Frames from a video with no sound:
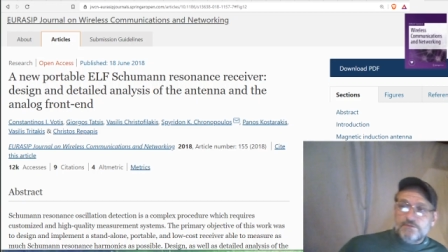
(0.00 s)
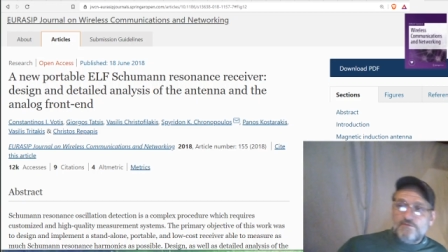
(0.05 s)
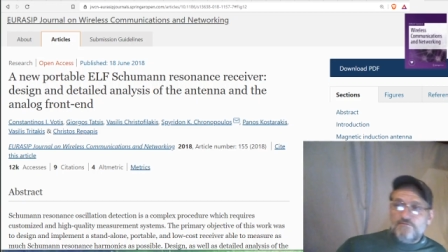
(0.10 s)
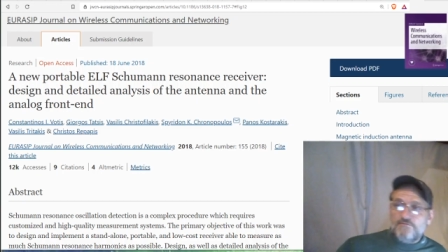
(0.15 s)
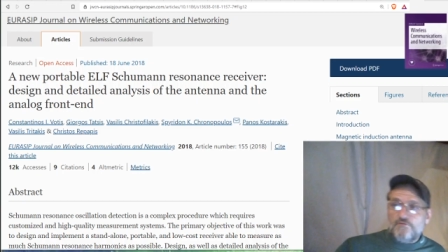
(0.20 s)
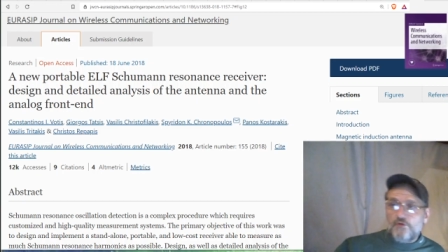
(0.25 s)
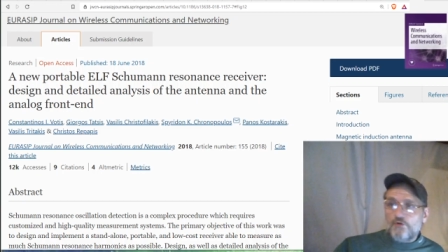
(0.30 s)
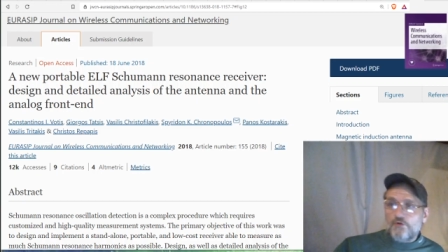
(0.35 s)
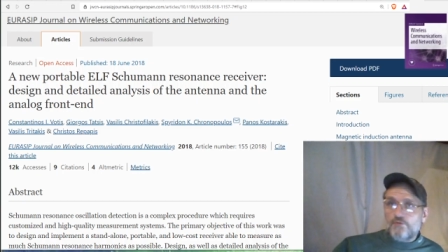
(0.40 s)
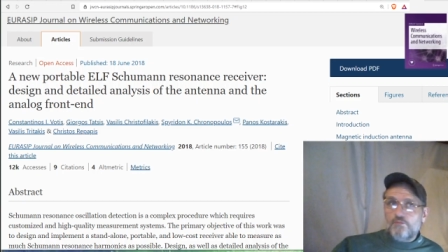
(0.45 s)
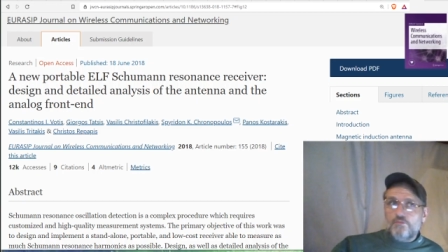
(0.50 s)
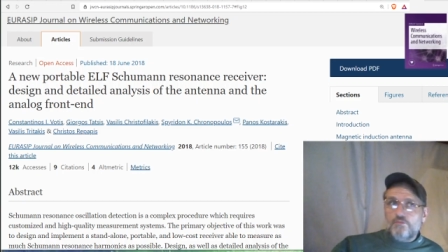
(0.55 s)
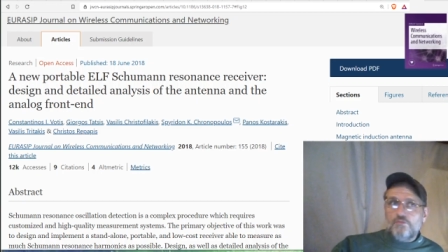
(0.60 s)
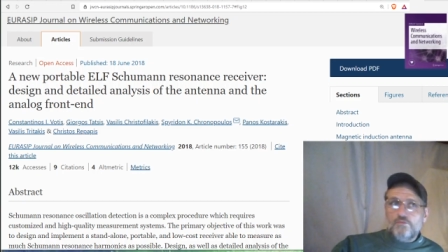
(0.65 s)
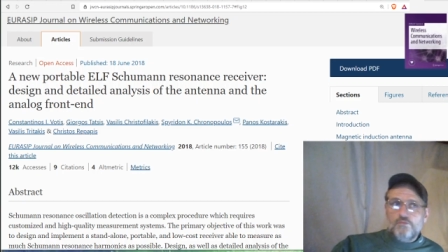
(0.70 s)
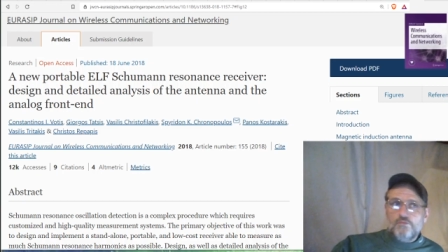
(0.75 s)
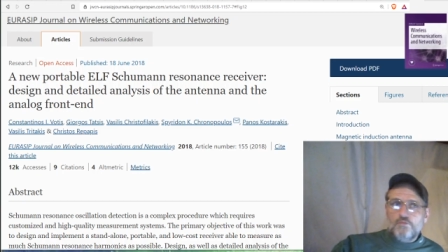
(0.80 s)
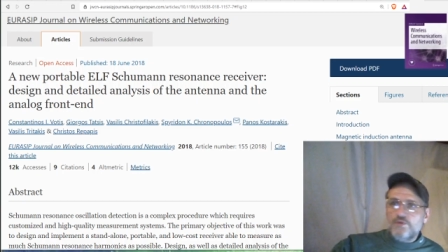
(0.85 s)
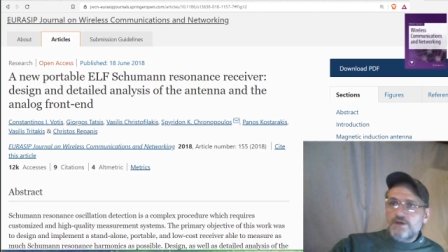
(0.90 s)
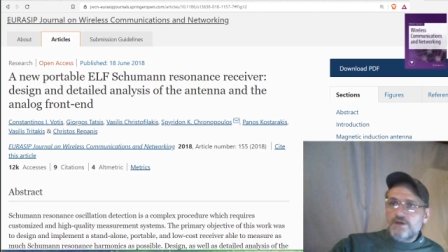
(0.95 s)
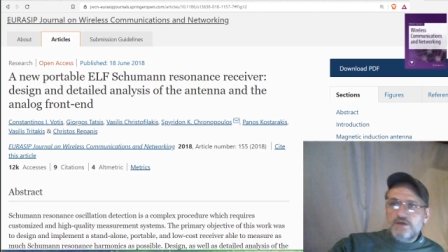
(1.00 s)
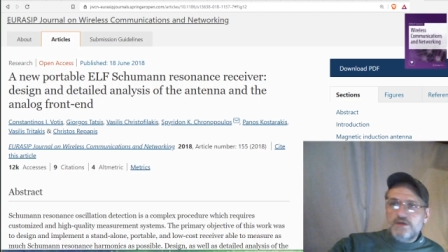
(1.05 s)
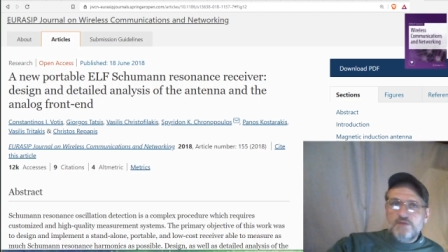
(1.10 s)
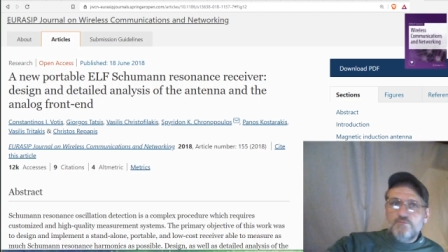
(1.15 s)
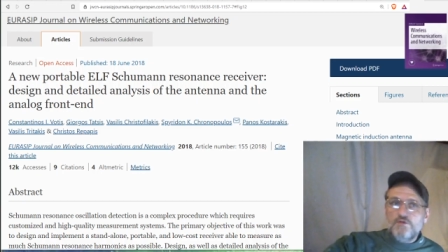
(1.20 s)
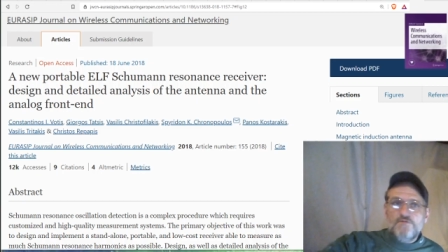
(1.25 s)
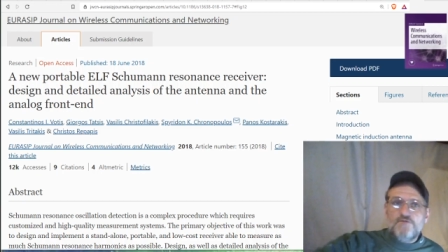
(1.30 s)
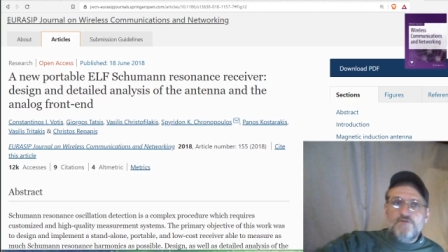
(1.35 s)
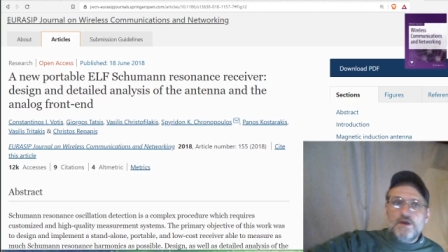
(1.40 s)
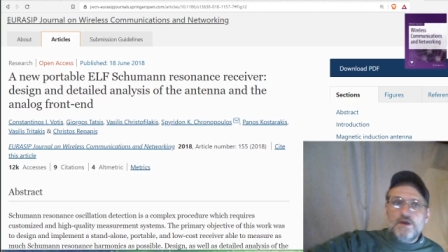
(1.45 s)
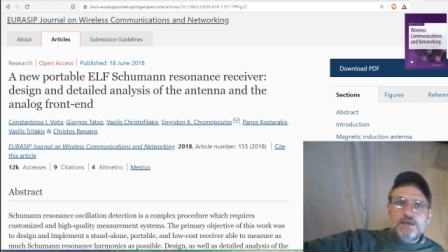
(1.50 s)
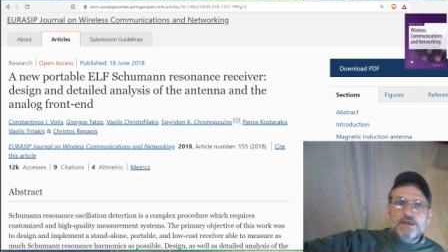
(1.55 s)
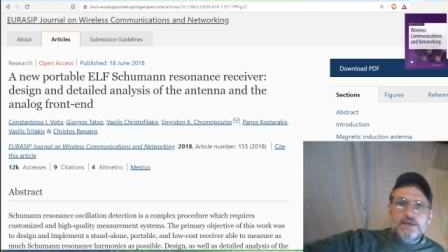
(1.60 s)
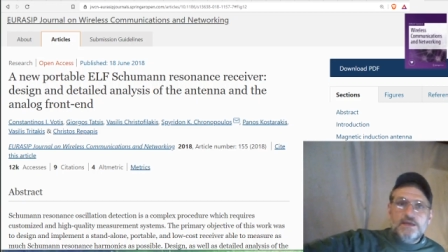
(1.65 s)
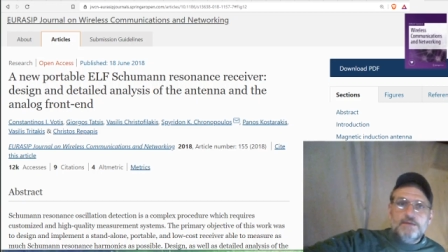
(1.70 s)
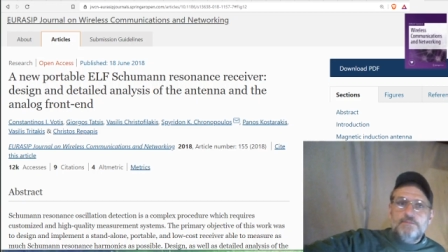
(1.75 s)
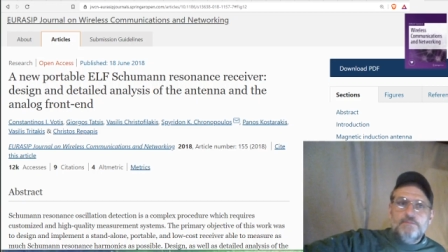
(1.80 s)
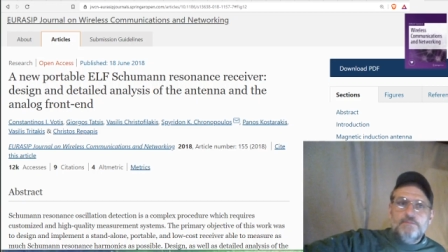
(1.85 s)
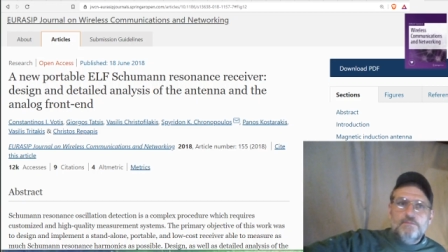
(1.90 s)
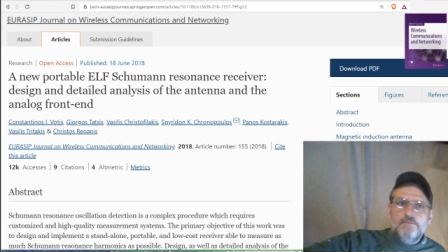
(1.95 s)
before we can move
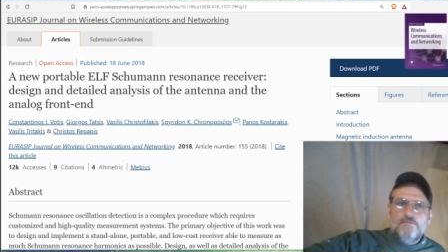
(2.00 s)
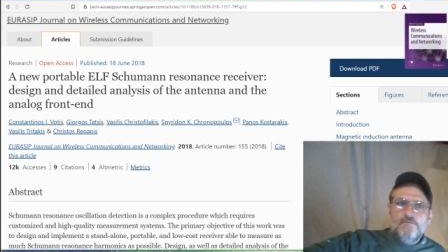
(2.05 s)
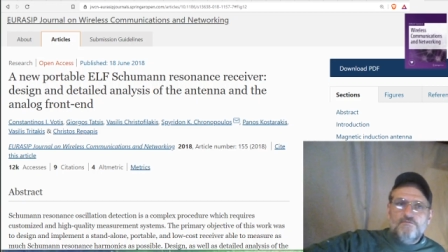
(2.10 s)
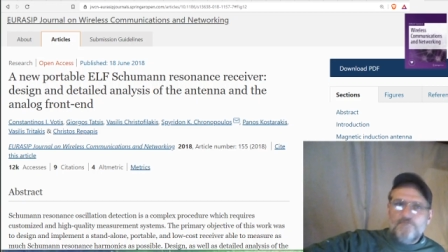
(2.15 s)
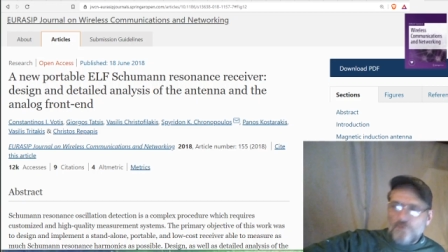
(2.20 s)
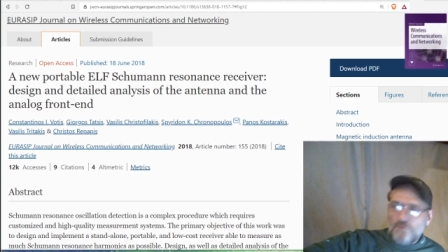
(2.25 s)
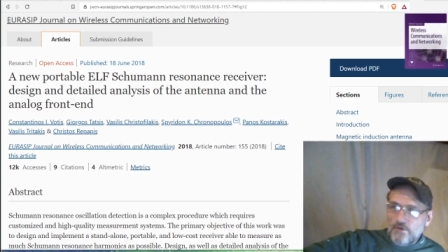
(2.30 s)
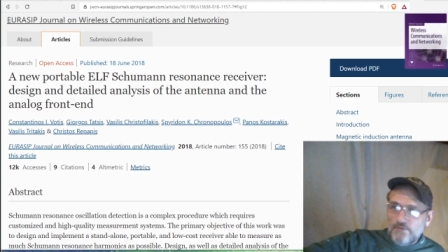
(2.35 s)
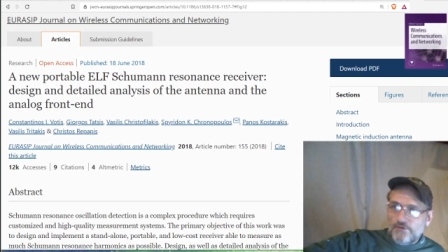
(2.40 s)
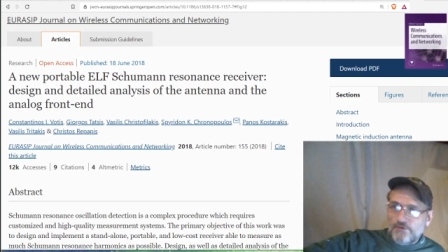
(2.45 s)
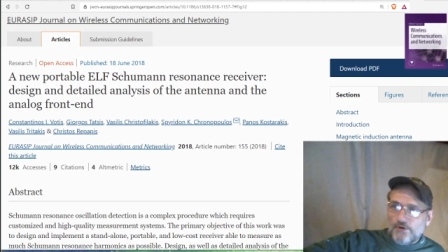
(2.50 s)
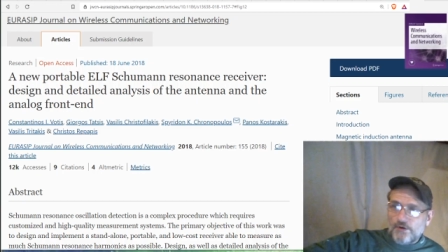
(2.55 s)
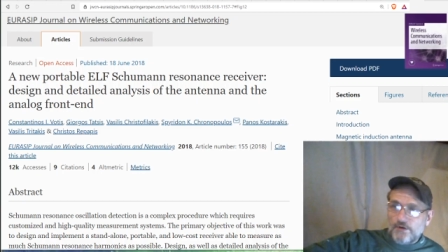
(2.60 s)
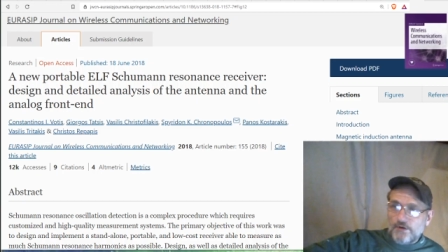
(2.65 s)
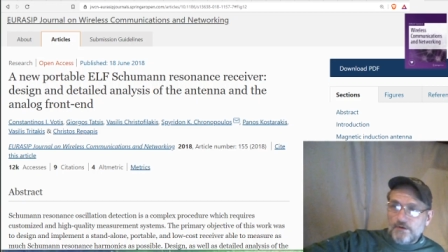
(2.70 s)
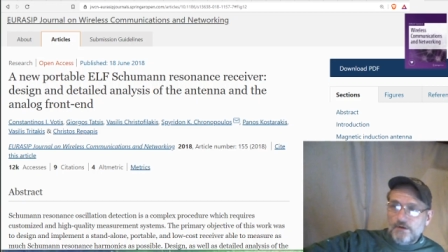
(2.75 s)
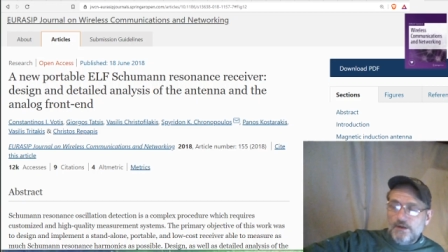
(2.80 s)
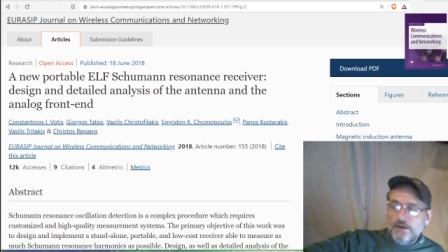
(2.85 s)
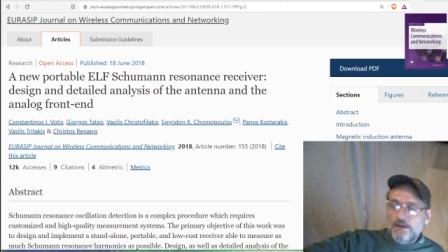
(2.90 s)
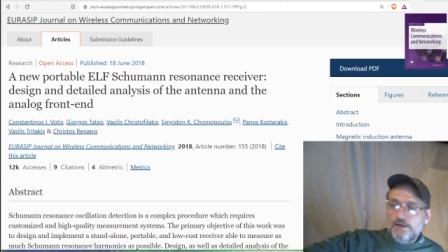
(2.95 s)
any further,